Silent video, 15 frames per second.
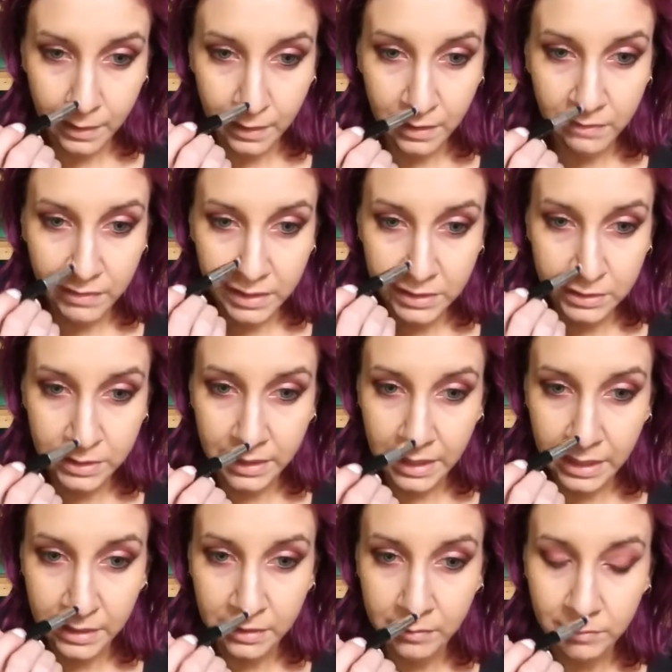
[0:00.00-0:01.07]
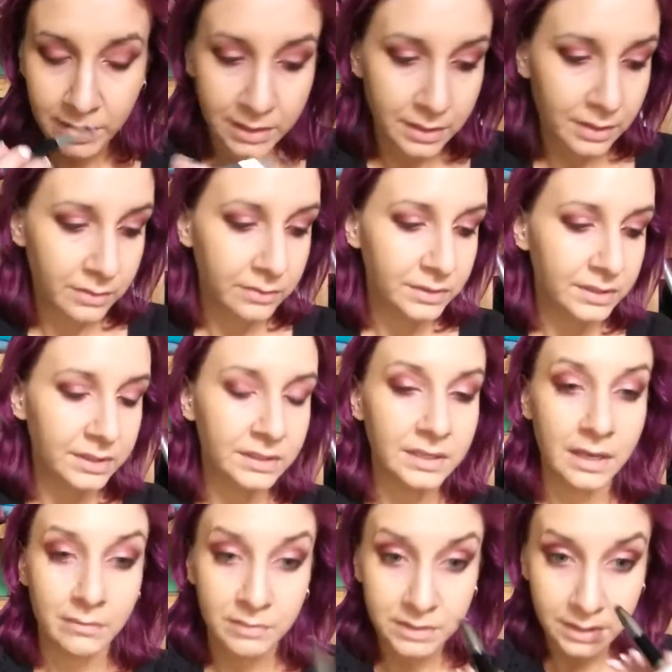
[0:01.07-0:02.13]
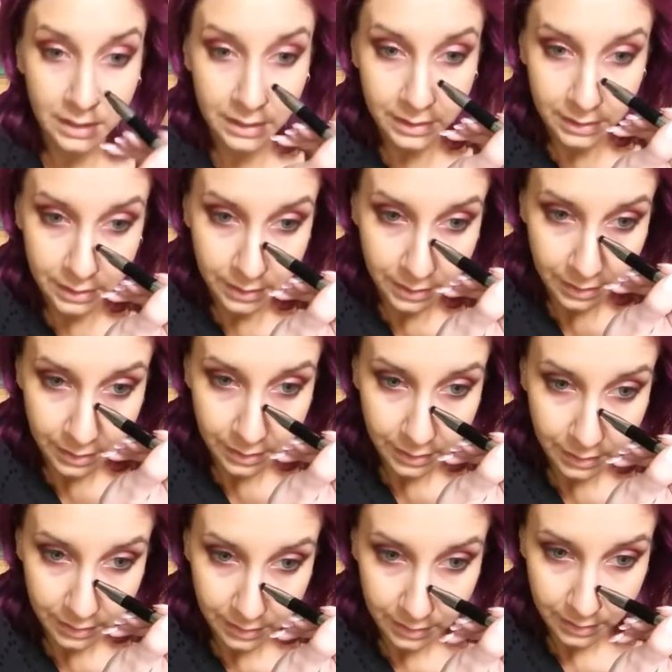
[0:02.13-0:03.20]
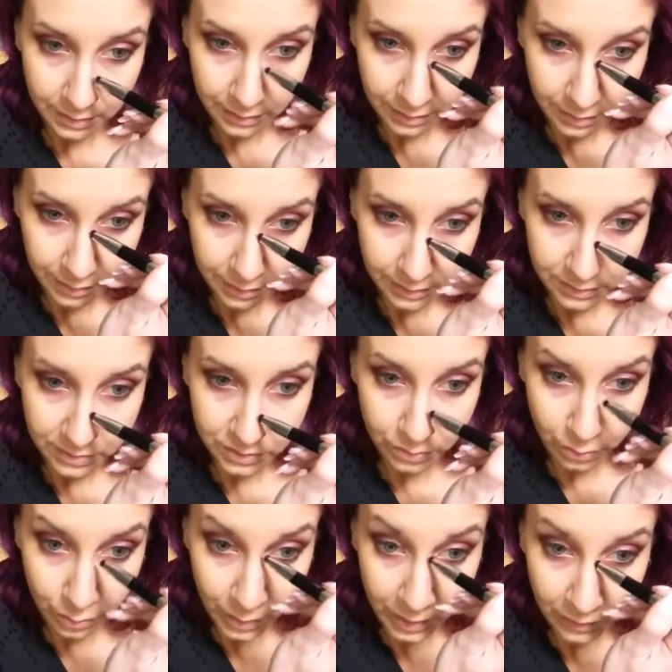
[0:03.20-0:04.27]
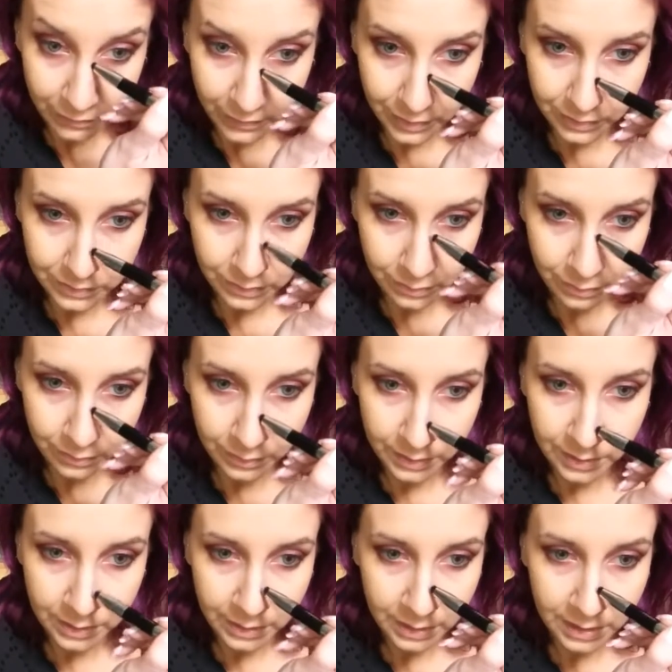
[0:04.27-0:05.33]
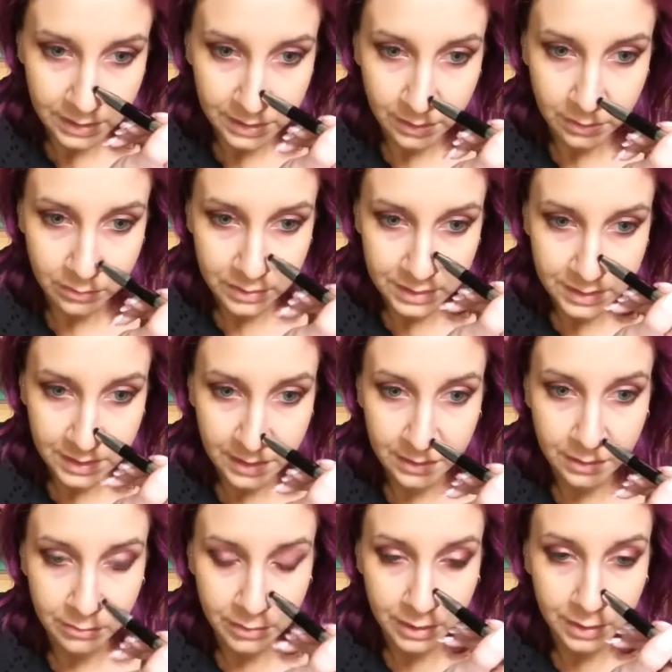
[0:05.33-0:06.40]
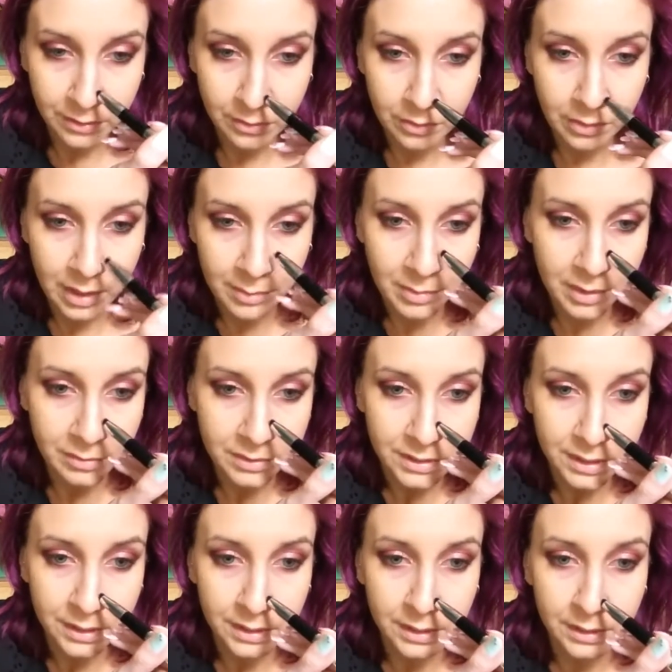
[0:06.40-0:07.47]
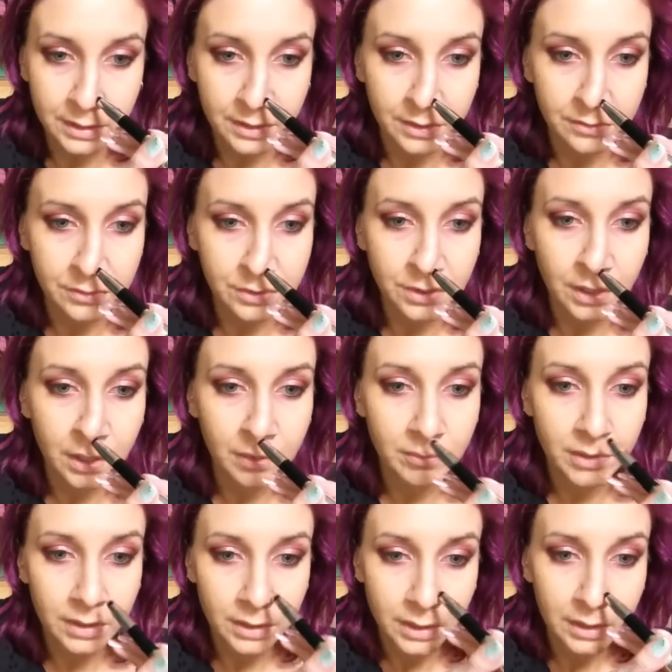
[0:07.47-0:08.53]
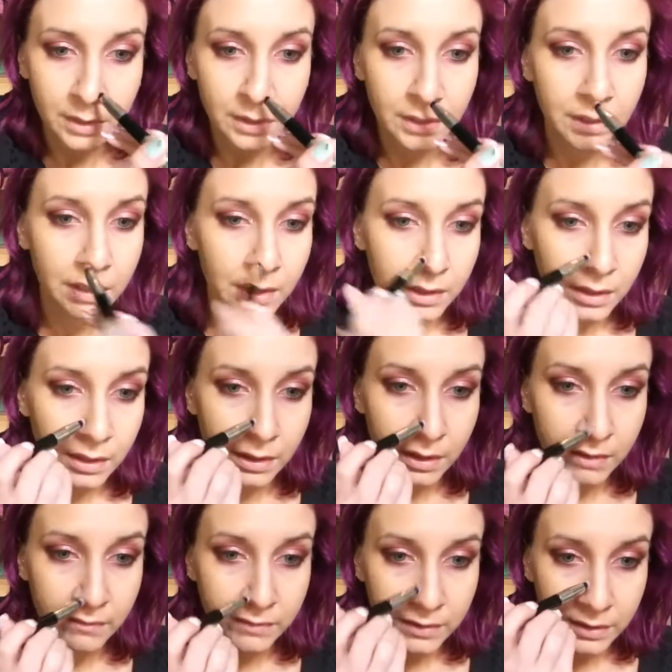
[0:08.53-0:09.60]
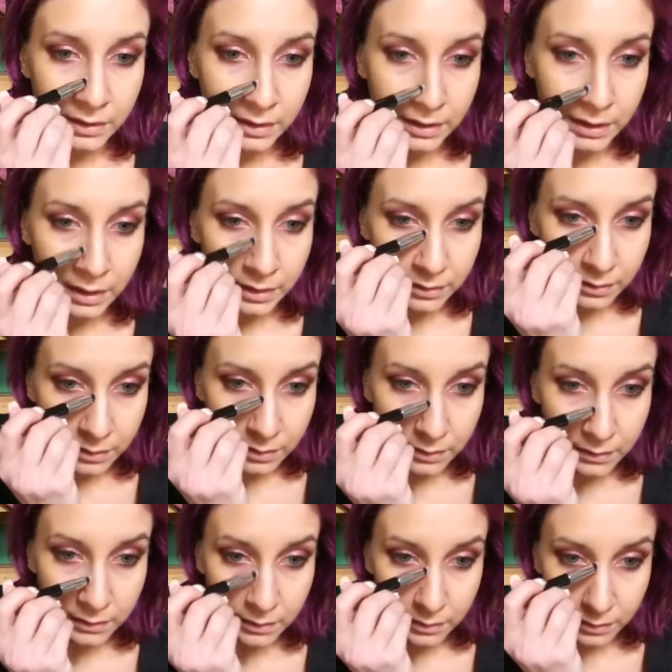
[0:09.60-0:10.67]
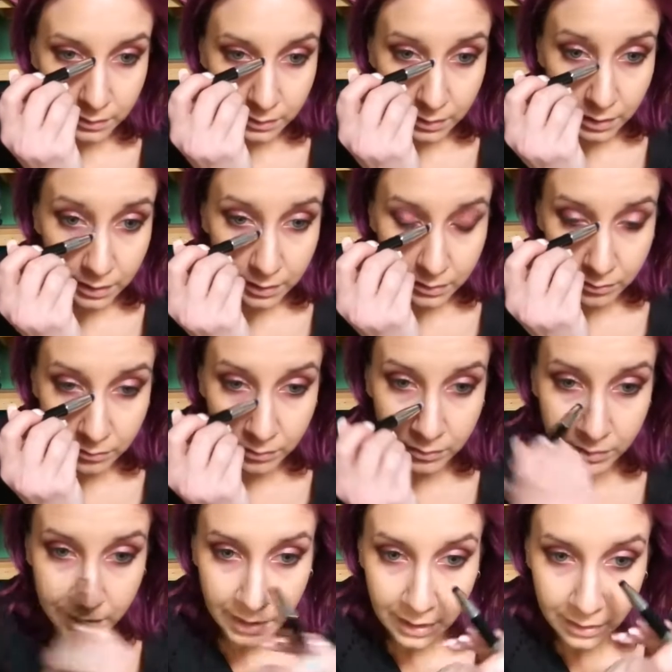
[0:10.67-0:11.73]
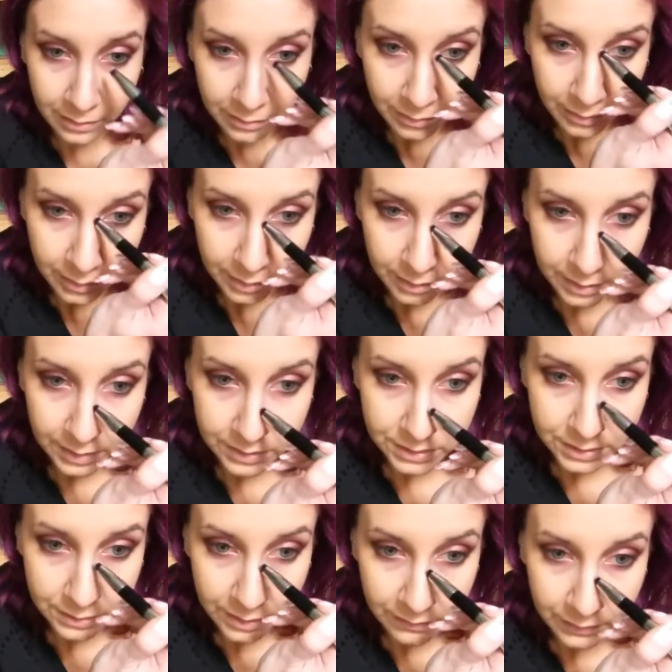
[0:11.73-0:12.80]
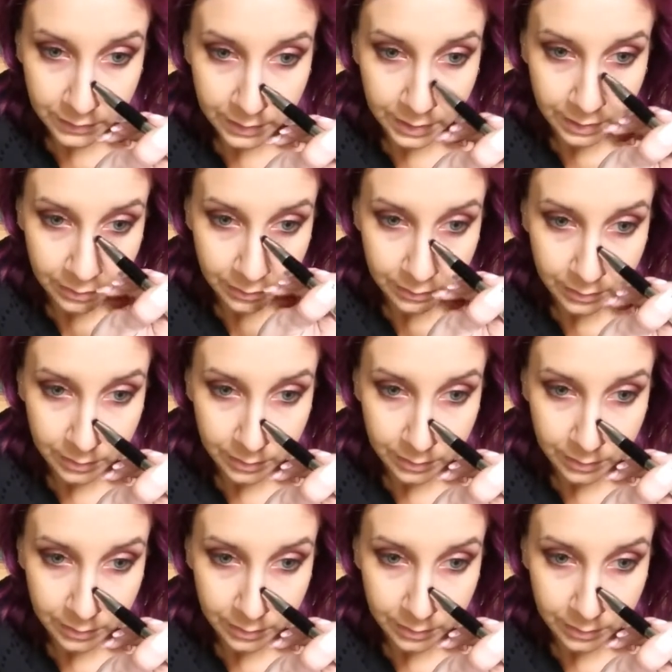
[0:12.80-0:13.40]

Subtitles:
I've actually hated my nose since I was like 12 years old. I always said that when I grew up I was going to get a nose job. Haven't done it yet. Not going to rule it out, because you never know.